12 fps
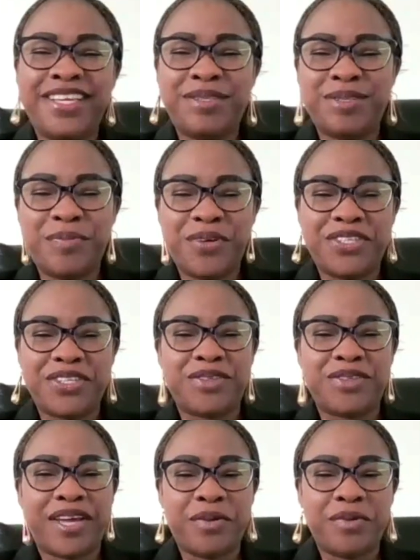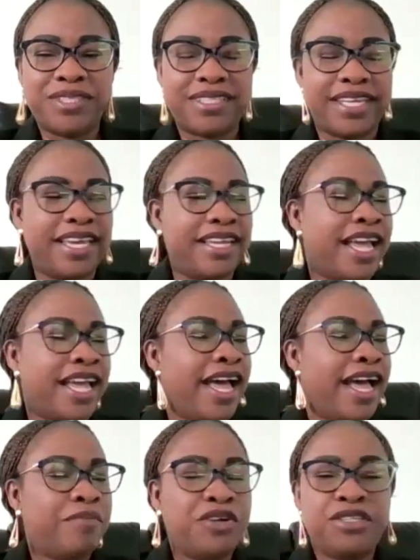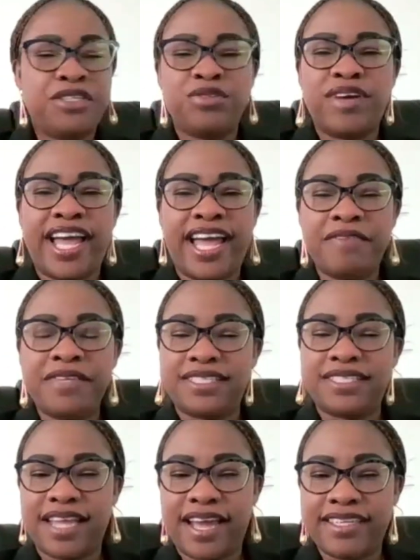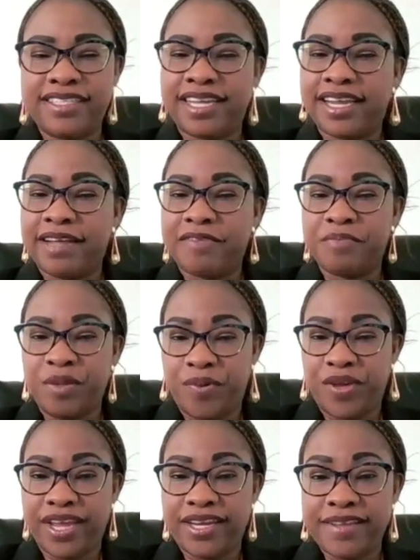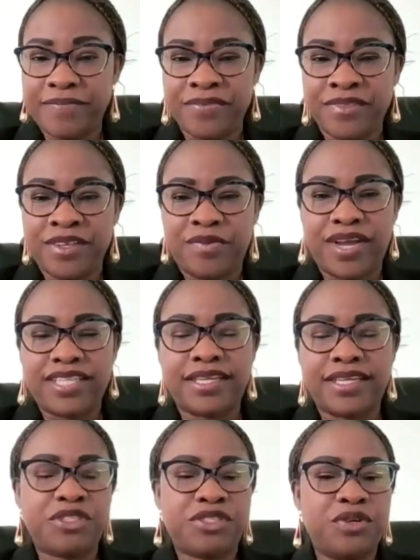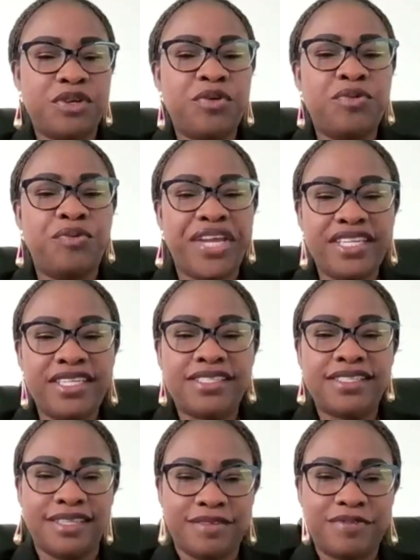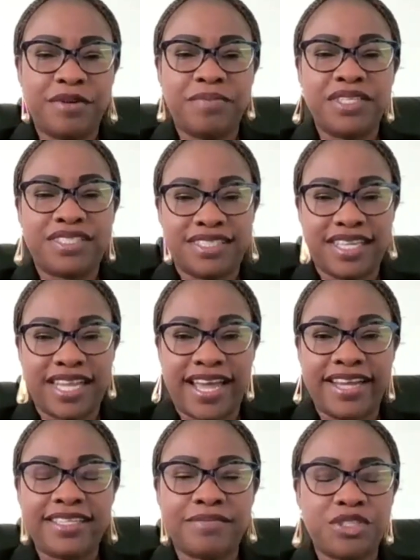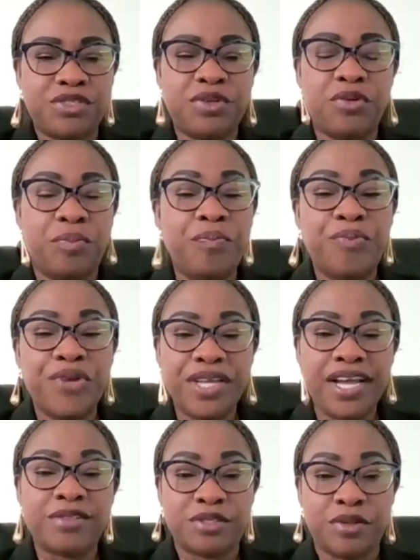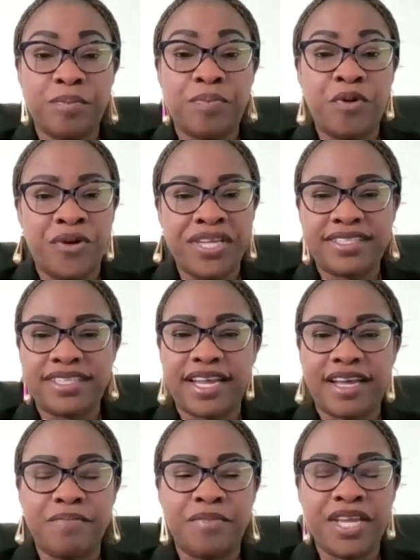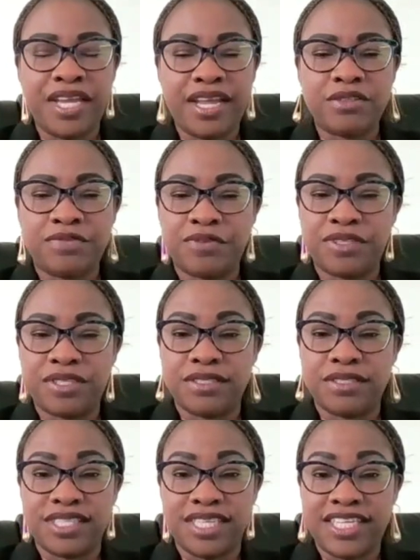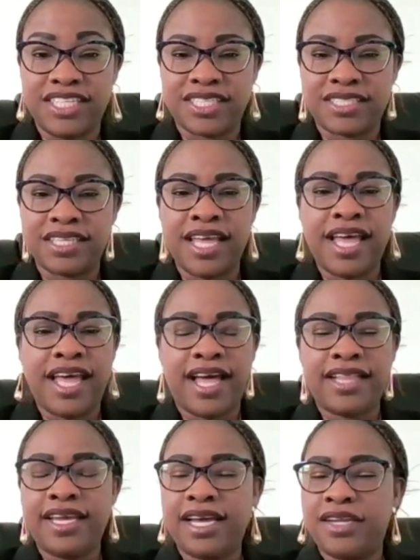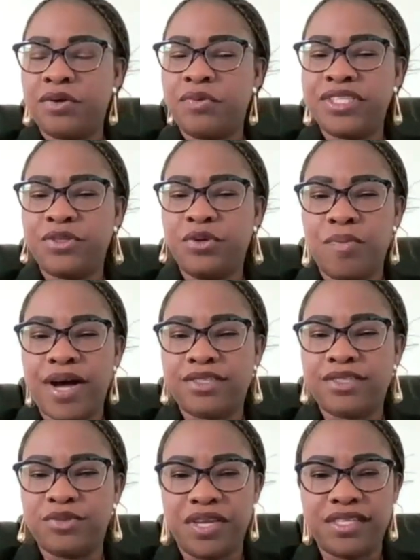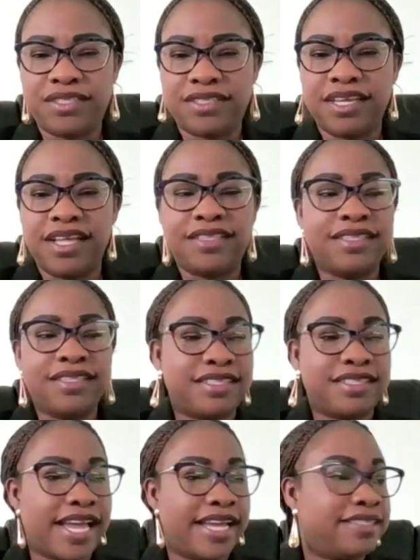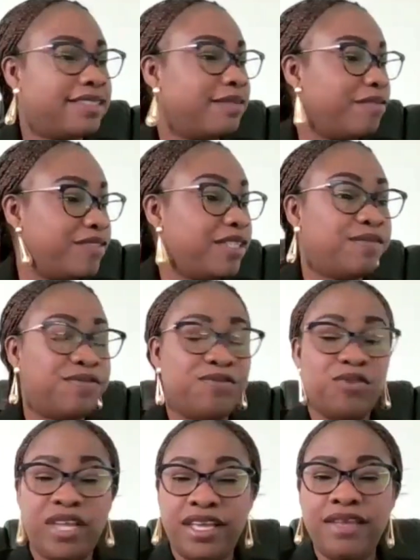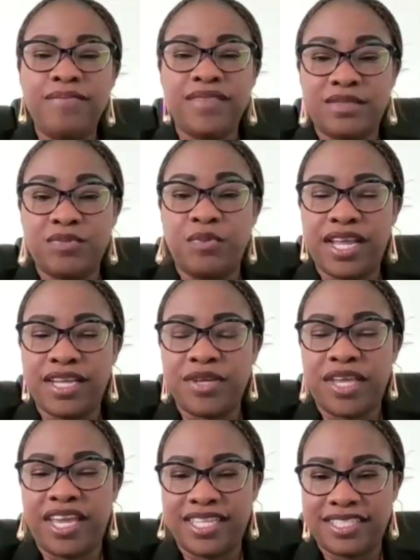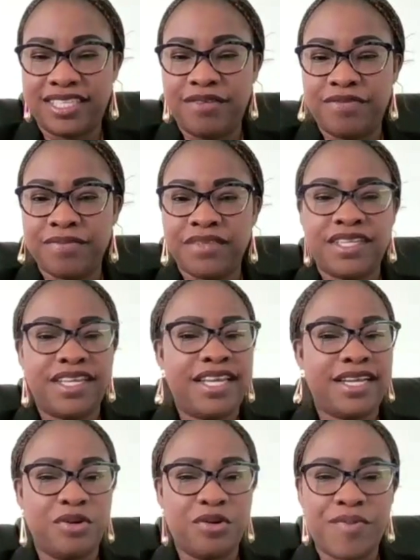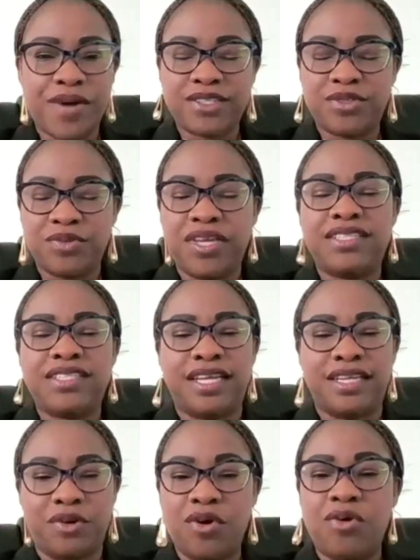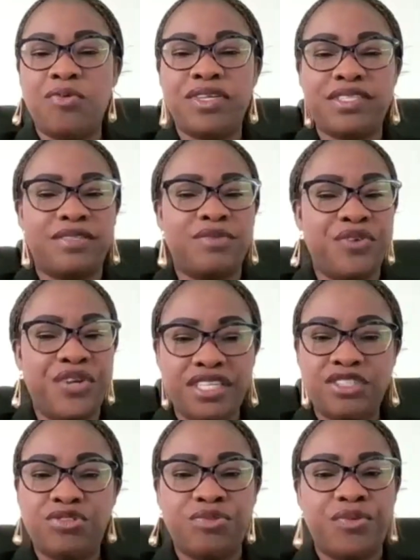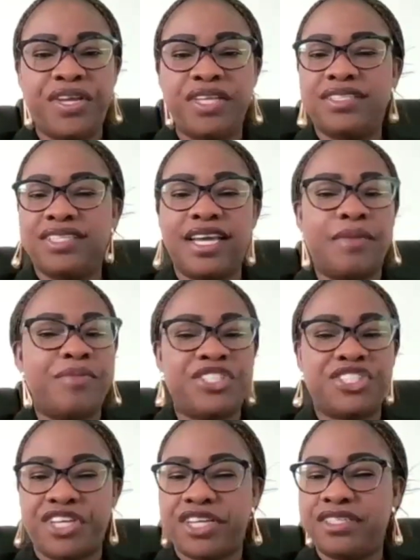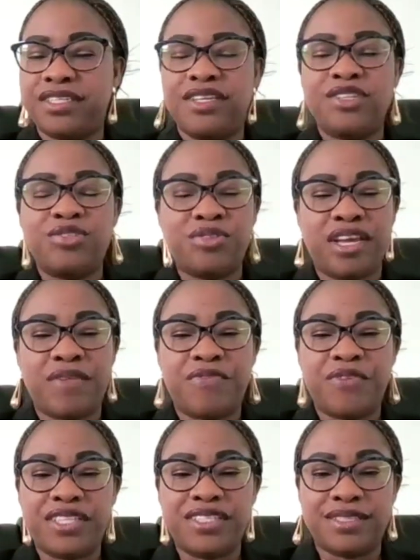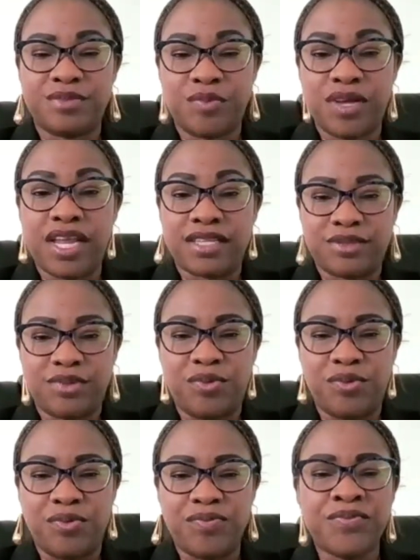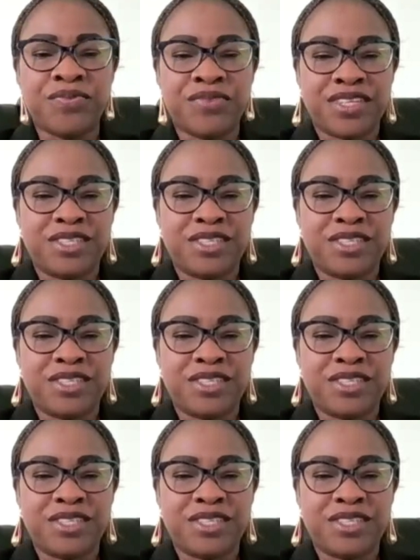Thank you so much, Dr. Ayo, once again. I have a slide that I've prepared, right? I'm just going to read from the slide. I'm just going to bring out some points that I've made out for the teenagers, and they can always go back to it. The slides is well educative. They can go back to it and always read through it. It can be shared to their friends as well at school.